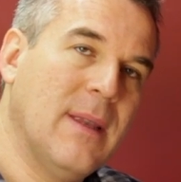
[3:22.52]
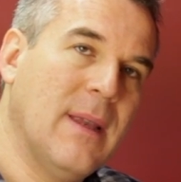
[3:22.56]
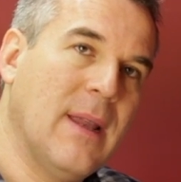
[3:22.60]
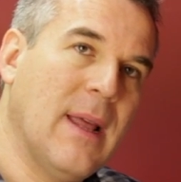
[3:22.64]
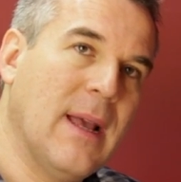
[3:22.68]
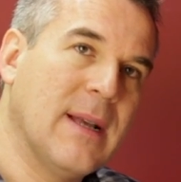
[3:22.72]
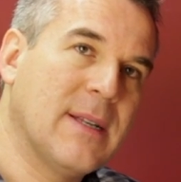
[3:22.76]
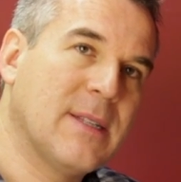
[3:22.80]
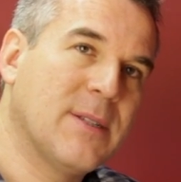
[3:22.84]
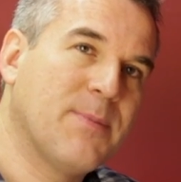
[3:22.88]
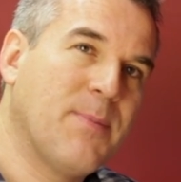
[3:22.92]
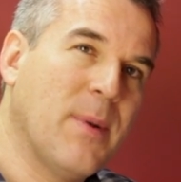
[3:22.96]

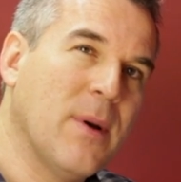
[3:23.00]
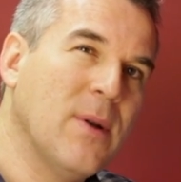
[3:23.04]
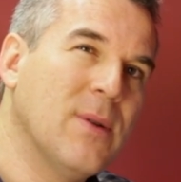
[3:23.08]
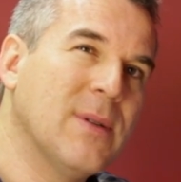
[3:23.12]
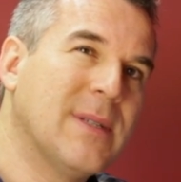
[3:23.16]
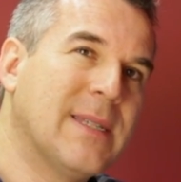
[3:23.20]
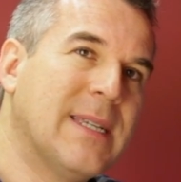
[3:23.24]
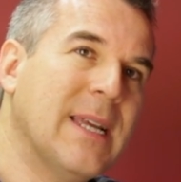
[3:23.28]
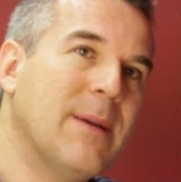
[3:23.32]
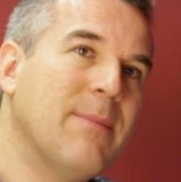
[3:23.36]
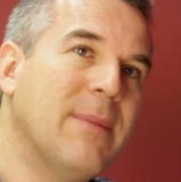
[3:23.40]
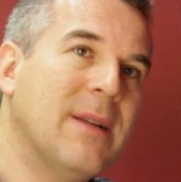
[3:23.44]

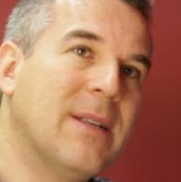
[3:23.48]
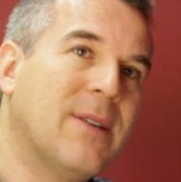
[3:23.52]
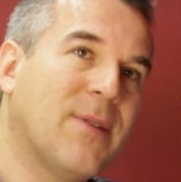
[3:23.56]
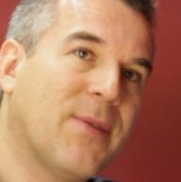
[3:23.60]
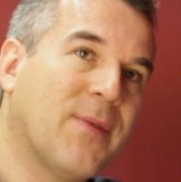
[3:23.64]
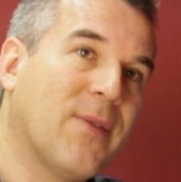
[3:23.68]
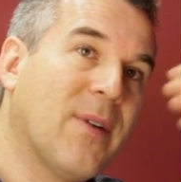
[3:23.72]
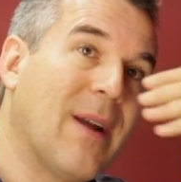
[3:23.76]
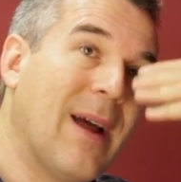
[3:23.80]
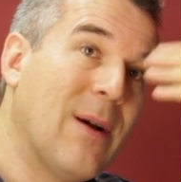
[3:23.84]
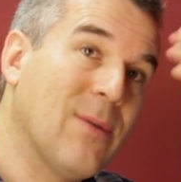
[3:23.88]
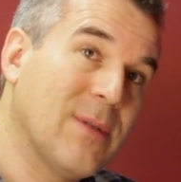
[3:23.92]
exposed image
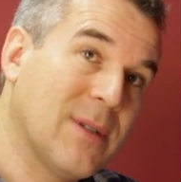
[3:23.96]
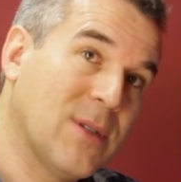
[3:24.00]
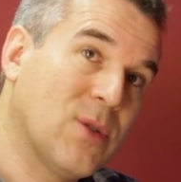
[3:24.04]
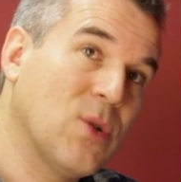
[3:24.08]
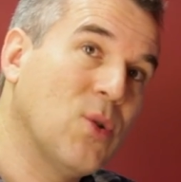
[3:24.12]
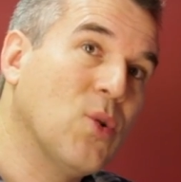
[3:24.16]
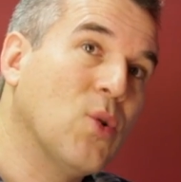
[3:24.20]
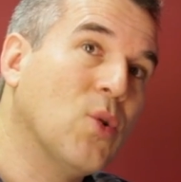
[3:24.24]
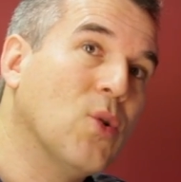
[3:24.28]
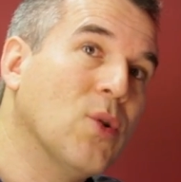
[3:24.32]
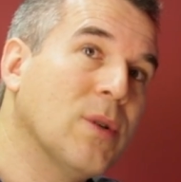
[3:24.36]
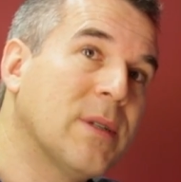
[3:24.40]
for
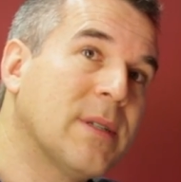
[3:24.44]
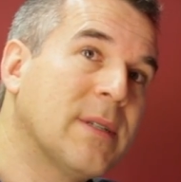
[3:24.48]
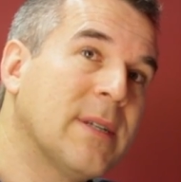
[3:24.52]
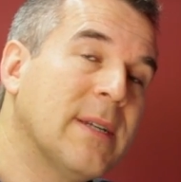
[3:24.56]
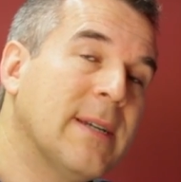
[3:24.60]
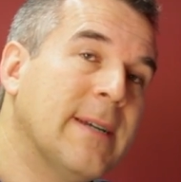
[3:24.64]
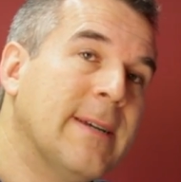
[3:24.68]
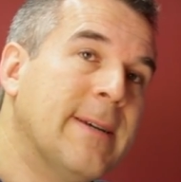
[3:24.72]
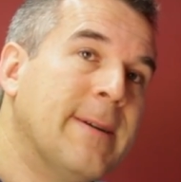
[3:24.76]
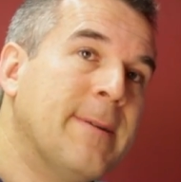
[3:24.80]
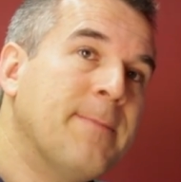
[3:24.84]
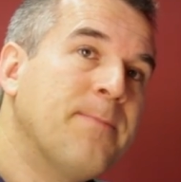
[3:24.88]

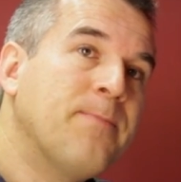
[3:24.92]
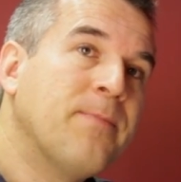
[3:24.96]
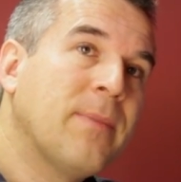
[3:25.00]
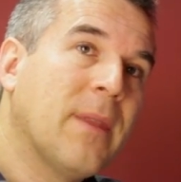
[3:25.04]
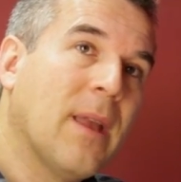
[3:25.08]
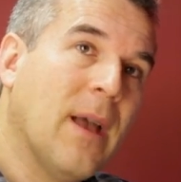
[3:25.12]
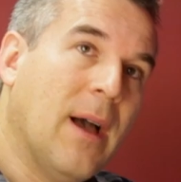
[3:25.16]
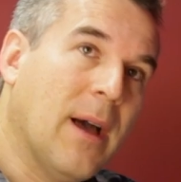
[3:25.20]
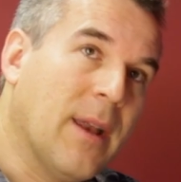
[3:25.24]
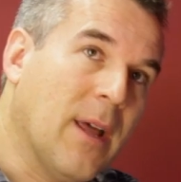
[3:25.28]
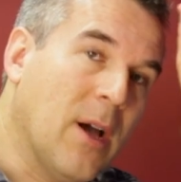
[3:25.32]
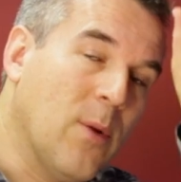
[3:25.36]
outdoors,
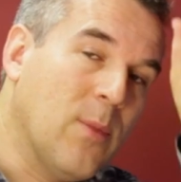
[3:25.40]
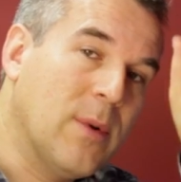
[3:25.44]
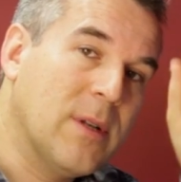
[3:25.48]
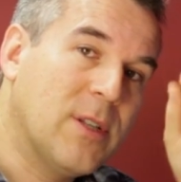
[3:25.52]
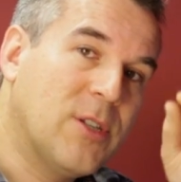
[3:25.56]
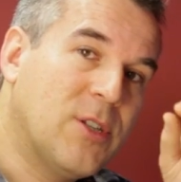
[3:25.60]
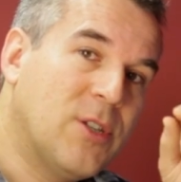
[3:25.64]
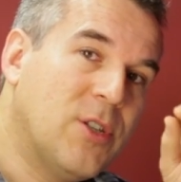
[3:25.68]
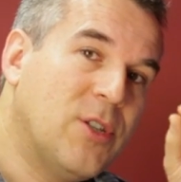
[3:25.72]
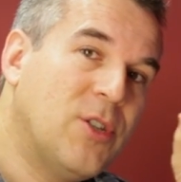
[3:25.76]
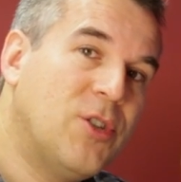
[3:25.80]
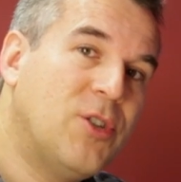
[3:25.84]
and I
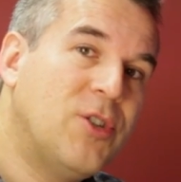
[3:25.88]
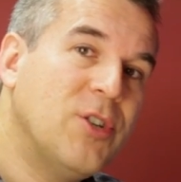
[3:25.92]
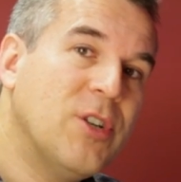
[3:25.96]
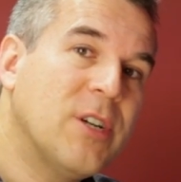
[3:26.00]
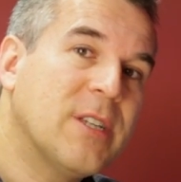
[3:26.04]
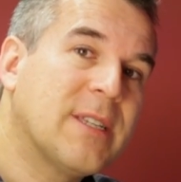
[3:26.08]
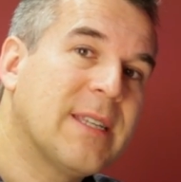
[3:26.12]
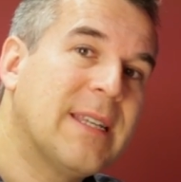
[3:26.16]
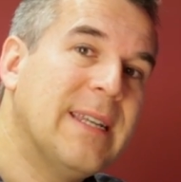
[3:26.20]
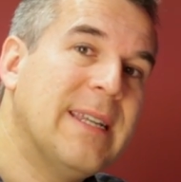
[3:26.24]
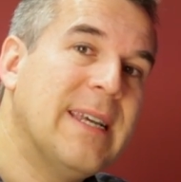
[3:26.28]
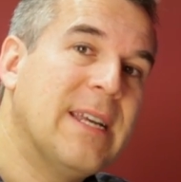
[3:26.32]
would
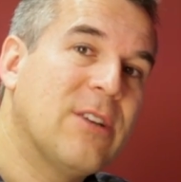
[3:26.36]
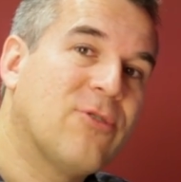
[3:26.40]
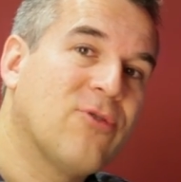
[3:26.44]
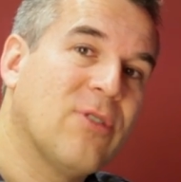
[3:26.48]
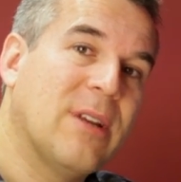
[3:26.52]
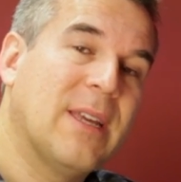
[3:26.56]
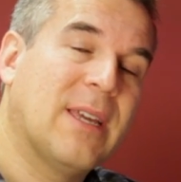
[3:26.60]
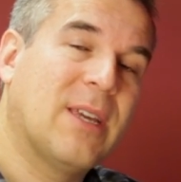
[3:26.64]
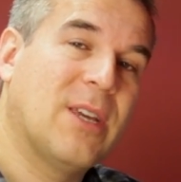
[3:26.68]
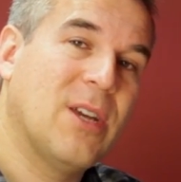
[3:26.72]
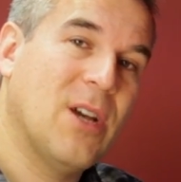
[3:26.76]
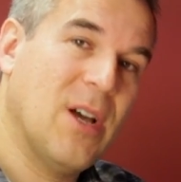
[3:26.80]
just
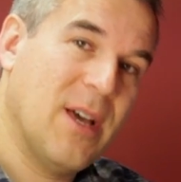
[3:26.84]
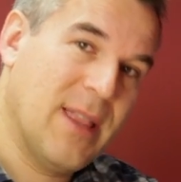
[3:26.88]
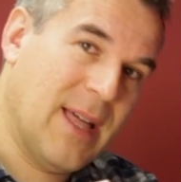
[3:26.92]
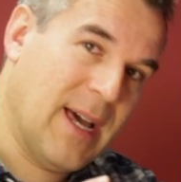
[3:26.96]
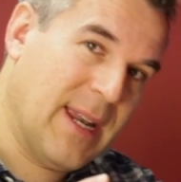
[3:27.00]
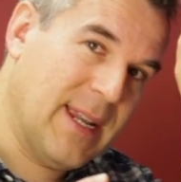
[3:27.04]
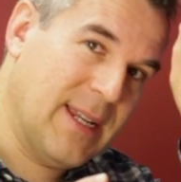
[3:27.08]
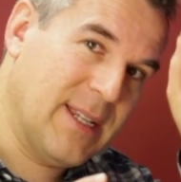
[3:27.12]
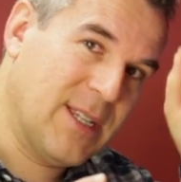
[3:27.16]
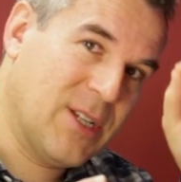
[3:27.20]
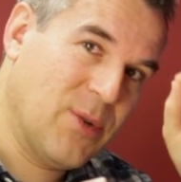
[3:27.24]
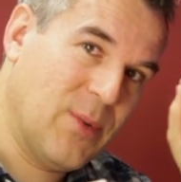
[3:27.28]
literally cut
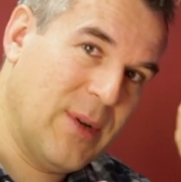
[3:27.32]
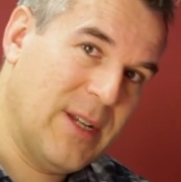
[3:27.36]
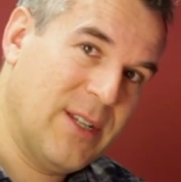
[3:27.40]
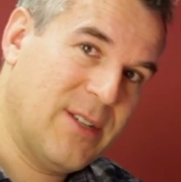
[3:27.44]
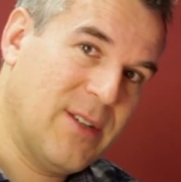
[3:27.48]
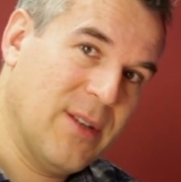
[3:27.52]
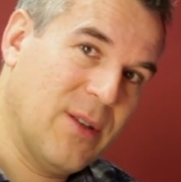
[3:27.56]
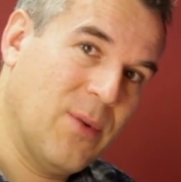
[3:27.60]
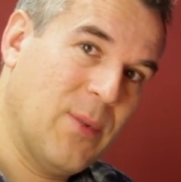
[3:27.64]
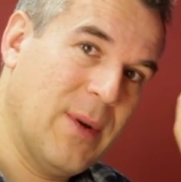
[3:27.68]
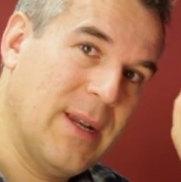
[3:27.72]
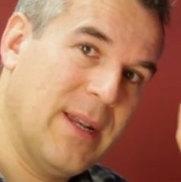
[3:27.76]
that into
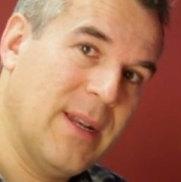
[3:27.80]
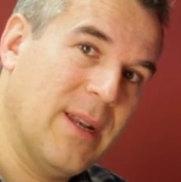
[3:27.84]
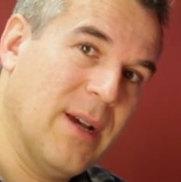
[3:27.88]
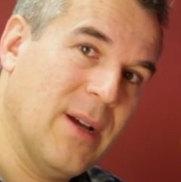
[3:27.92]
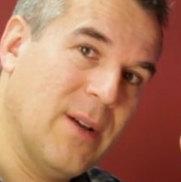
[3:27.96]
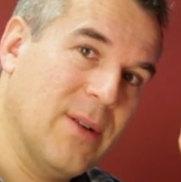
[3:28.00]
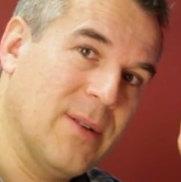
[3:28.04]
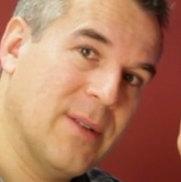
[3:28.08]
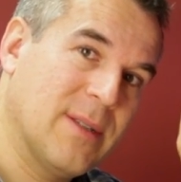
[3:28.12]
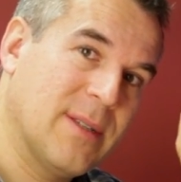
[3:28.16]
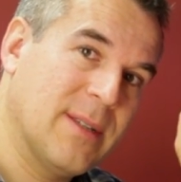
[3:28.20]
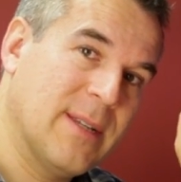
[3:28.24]
each of the
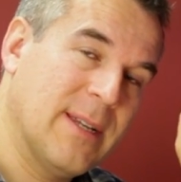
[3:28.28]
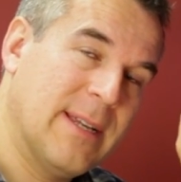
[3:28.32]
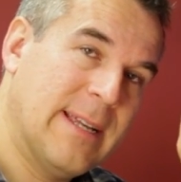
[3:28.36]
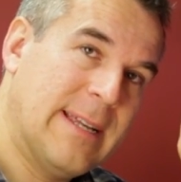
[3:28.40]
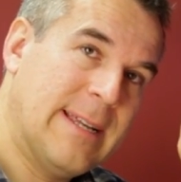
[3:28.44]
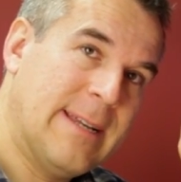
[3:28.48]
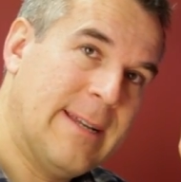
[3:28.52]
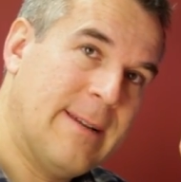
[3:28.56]
windows.